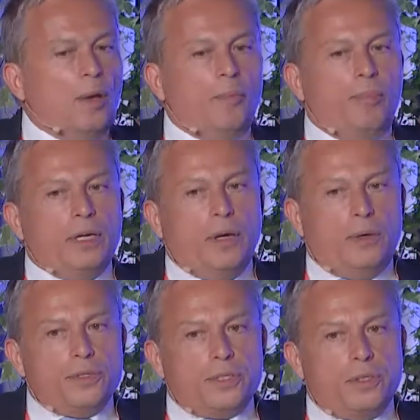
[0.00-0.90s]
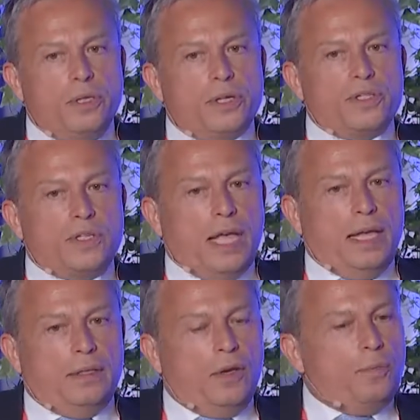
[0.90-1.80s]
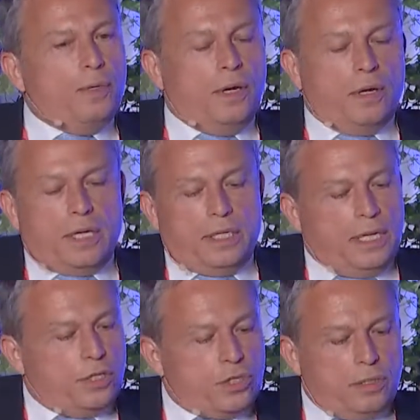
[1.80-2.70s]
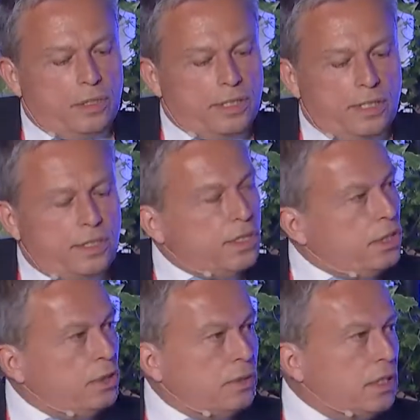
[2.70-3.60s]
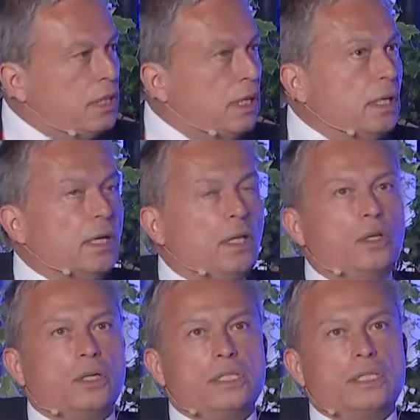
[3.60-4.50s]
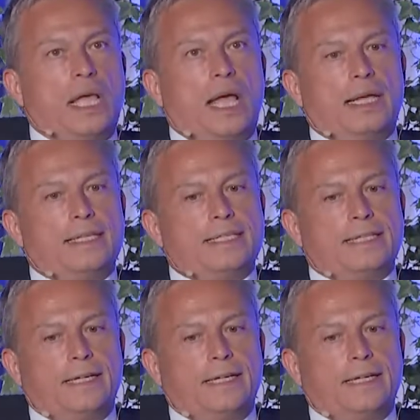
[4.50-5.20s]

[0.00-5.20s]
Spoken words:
but also looks at open architecture, looks at security, looks at